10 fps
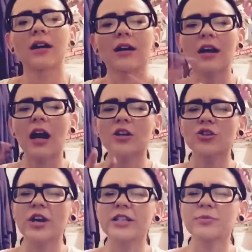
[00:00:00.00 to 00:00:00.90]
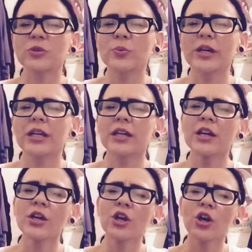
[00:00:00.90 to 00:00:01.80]
contrast between
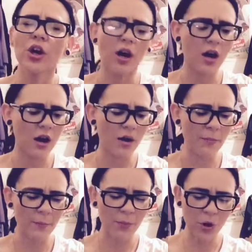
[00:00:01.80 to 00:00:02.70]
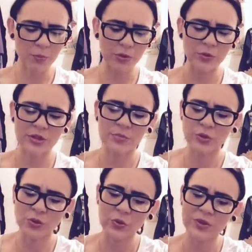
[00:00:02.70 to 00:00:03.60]
purples and
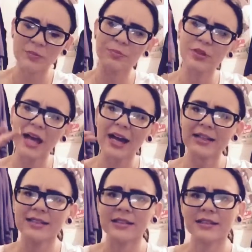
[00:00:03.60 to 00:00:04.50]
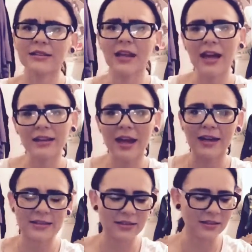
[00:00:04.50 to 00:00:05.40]
blues and blacks and
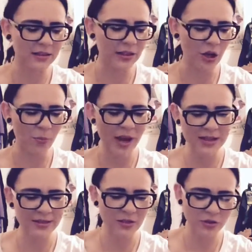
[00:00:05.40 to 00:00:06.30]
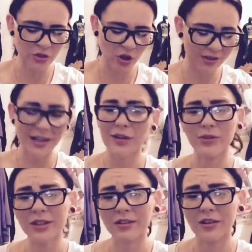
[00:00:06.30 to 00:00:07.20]
lilacs and, you know, pastels and dark. I
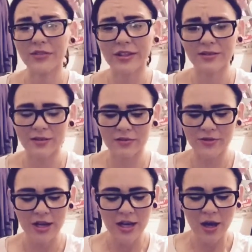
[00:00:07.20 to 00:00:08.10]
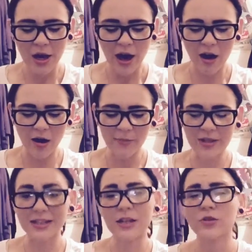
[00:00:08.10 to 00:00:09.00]
really love that stuff.
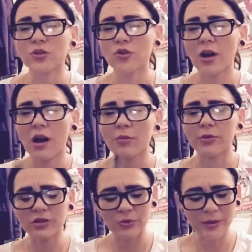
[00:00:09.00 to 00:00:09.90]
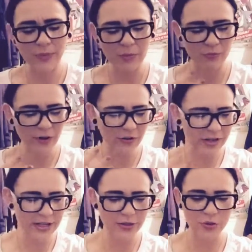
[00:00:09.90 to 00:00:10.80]
Because I used to draw comic books, so I'm
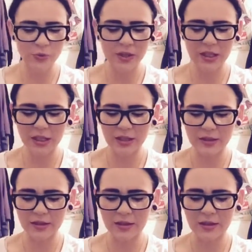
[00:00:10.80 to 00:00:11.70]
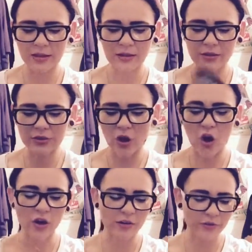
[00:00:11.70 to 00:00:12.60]
very into the
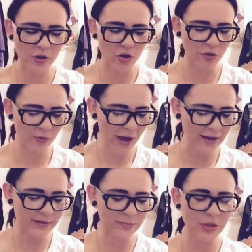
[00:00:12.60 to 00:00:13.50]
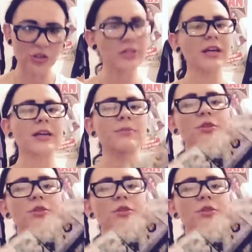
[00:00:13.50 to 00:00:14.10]
art of it all as much as I am the